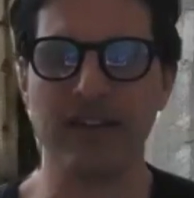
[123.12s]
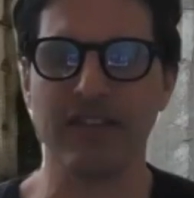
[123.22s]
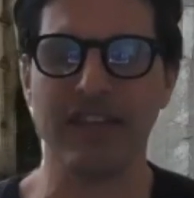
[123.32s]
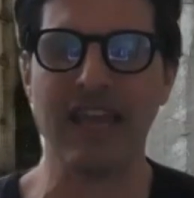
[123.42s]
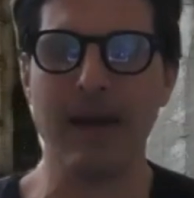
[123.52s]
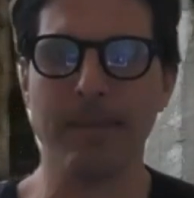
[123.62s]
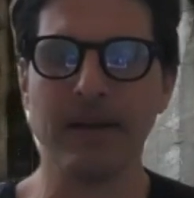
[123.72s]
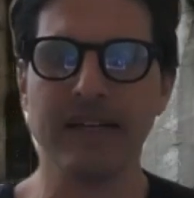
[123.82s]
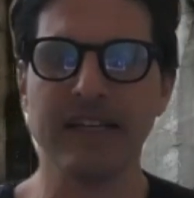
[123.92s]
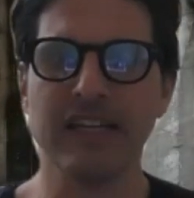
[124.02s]
in the
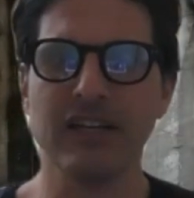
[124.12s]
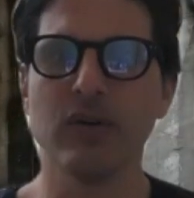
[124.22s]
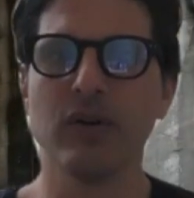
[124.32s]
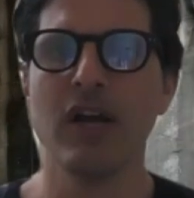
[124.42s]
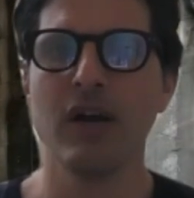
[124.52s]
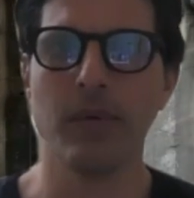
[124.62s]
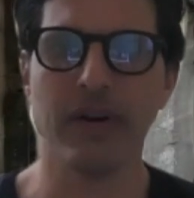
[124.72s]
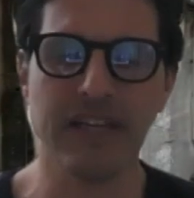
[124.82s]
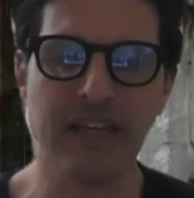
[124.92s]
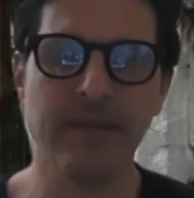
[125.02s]
Capitoline Hill
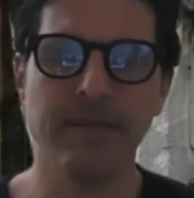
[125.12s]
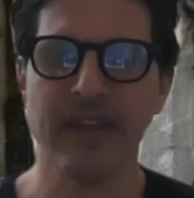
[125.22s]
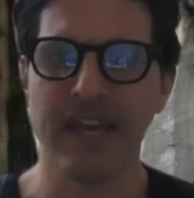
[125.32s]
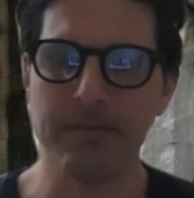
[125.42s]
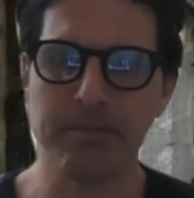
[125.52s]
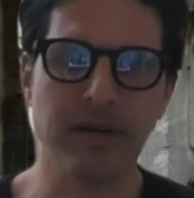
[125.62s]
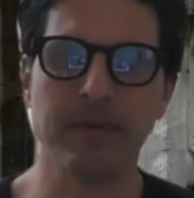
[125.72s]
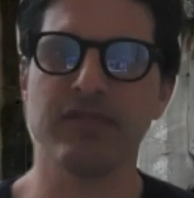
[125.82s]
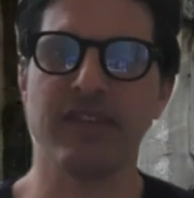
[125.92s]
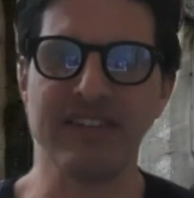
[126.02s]
where he pretty
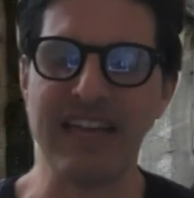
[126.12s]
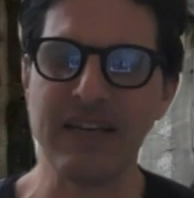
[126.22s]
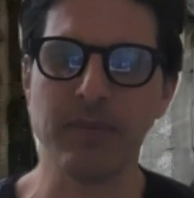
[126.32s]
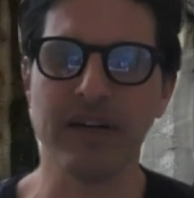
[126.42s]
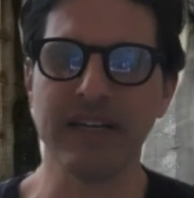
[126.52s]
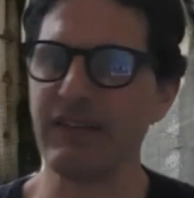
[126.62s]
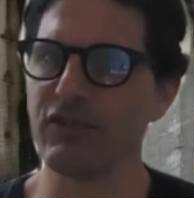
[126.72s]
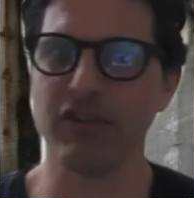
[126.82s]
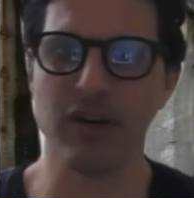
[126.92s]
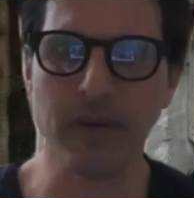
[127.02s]
much invites anyone, even
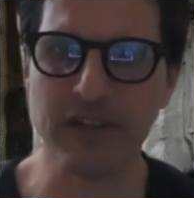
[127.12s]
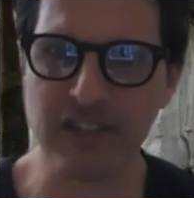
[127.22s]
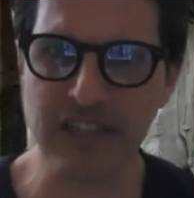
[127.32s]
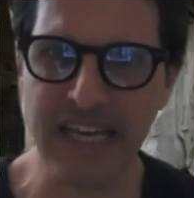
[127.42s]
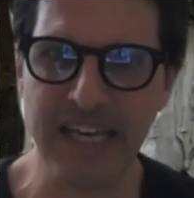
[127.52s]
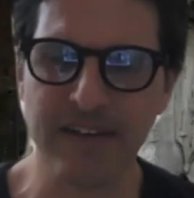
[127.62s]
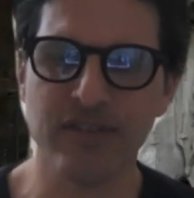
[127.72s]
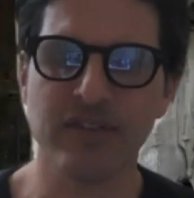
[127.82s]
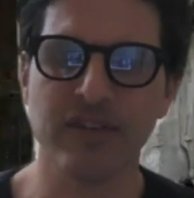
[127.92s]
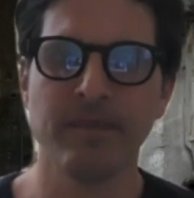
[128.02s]
runaway
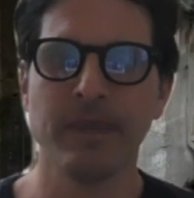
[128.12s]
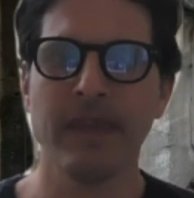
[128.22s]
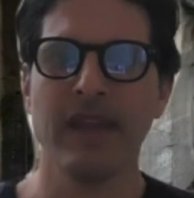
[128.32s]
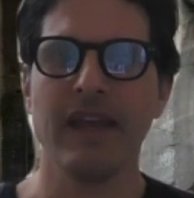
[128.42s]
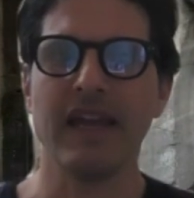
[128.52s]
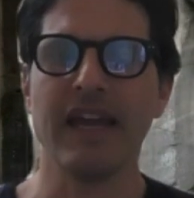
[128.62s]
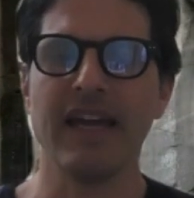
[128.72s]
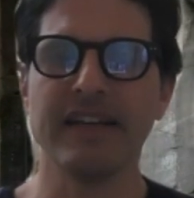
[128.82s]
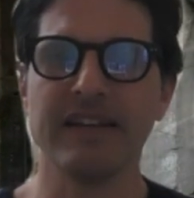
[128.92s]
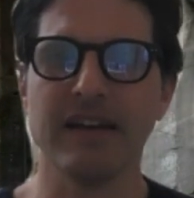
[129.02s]
slaves
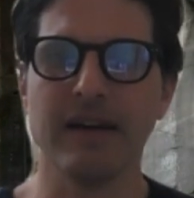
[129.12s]
and